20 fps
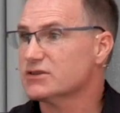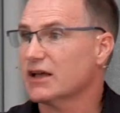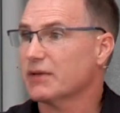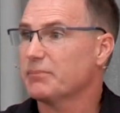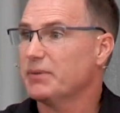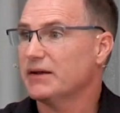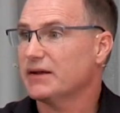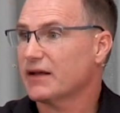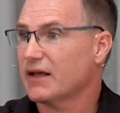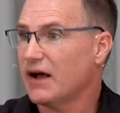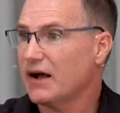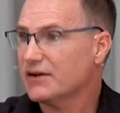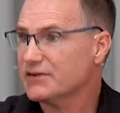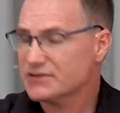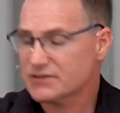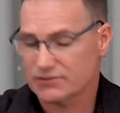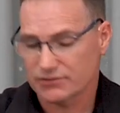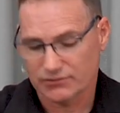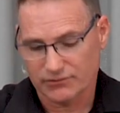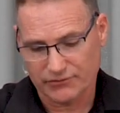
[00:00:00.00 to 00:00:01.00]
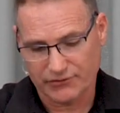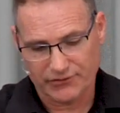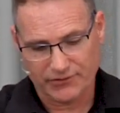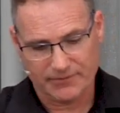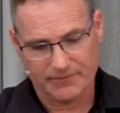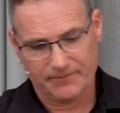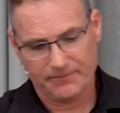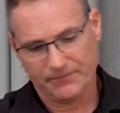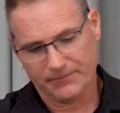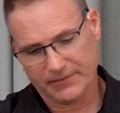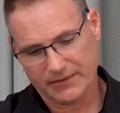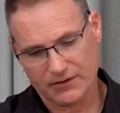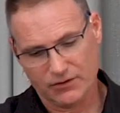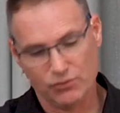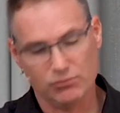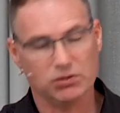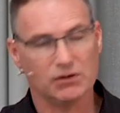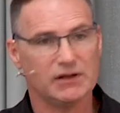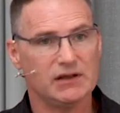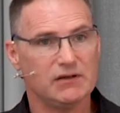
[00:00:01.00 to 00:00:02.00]
like Pentecostals, who
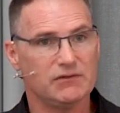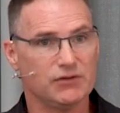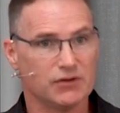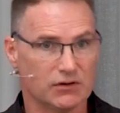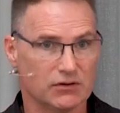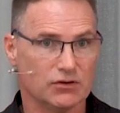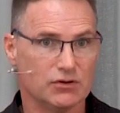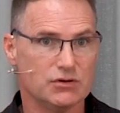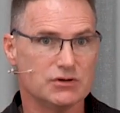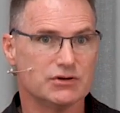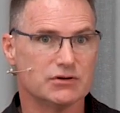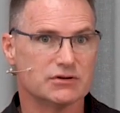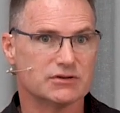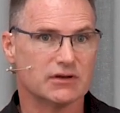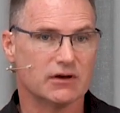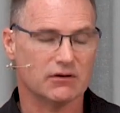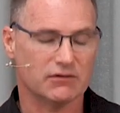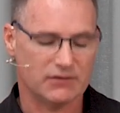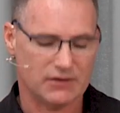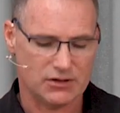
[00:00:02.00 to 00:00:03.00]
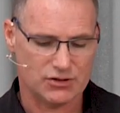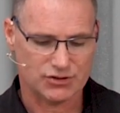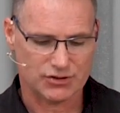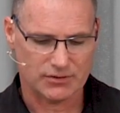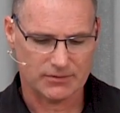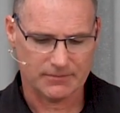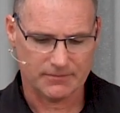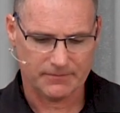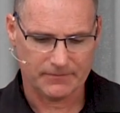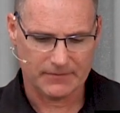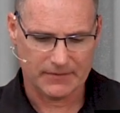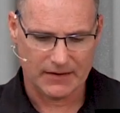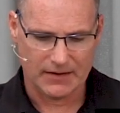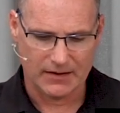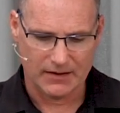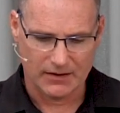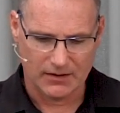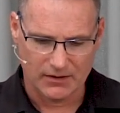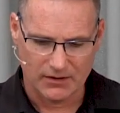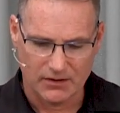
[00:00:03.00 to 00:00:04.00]
believe you can lose your salvation,
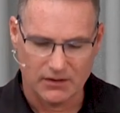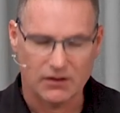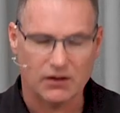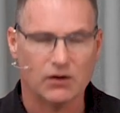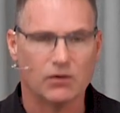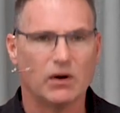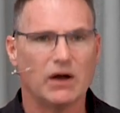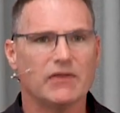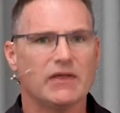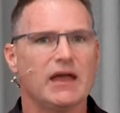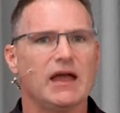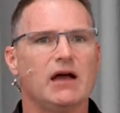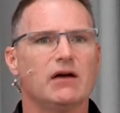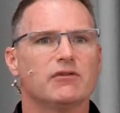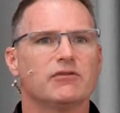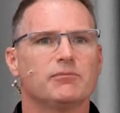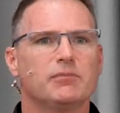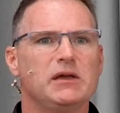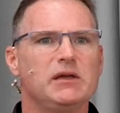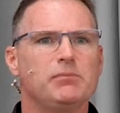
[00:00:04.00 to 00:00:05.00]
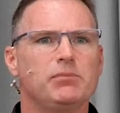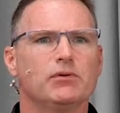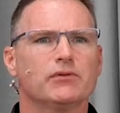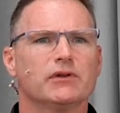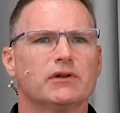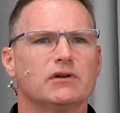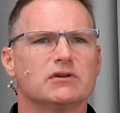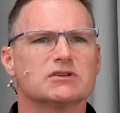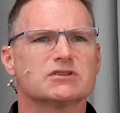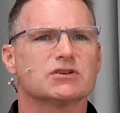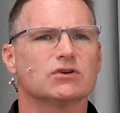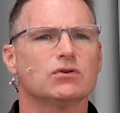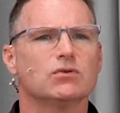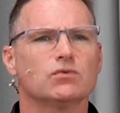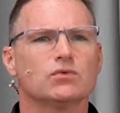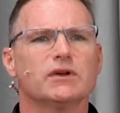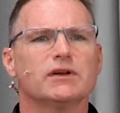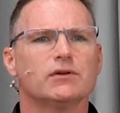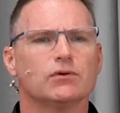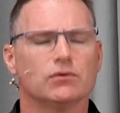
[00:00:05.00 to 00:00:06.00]
why they have people that are so
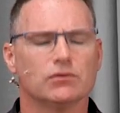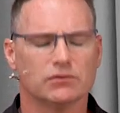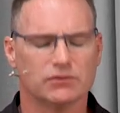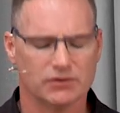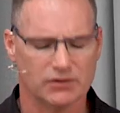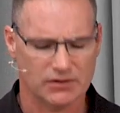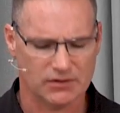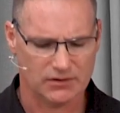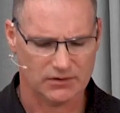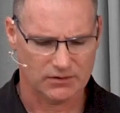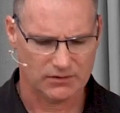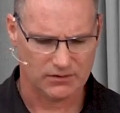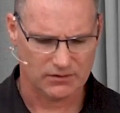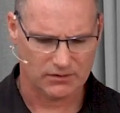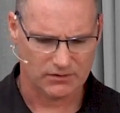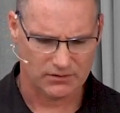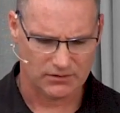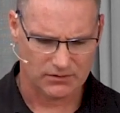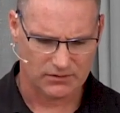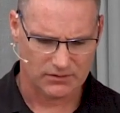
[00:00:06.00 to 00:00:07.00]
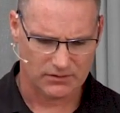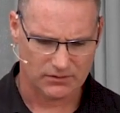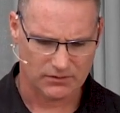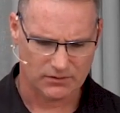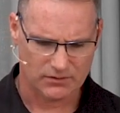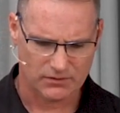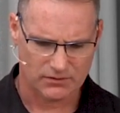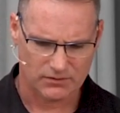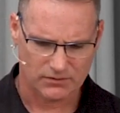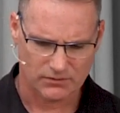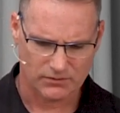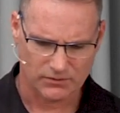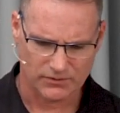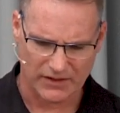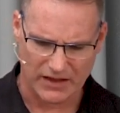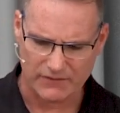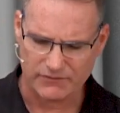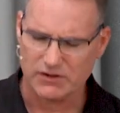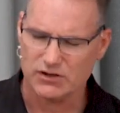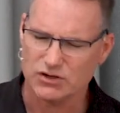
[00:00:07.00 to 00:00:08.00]
riddled with
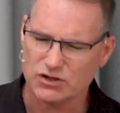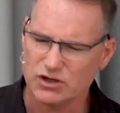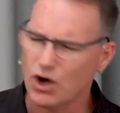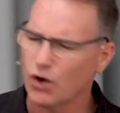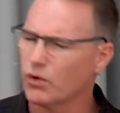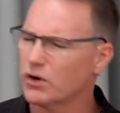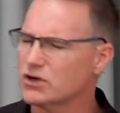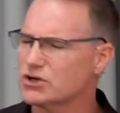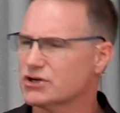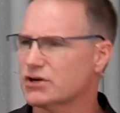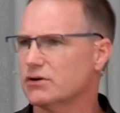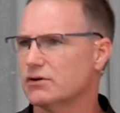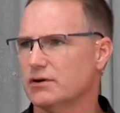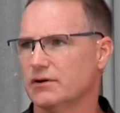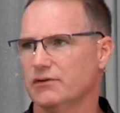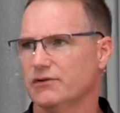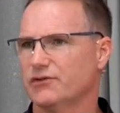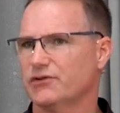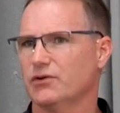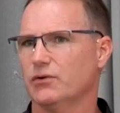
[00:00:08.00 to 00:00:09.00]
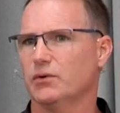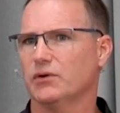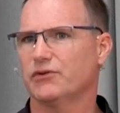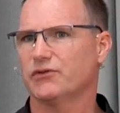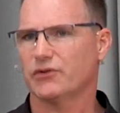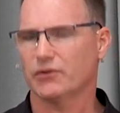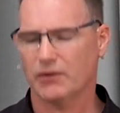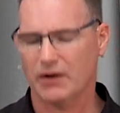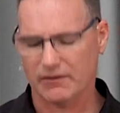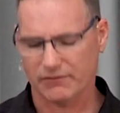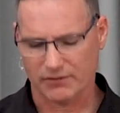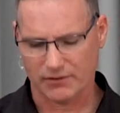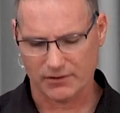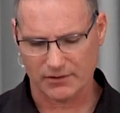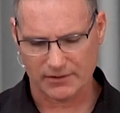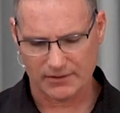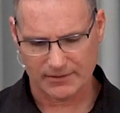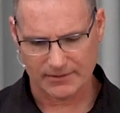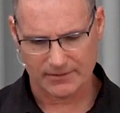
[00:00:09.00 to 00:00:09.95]
having no assurance whatsoever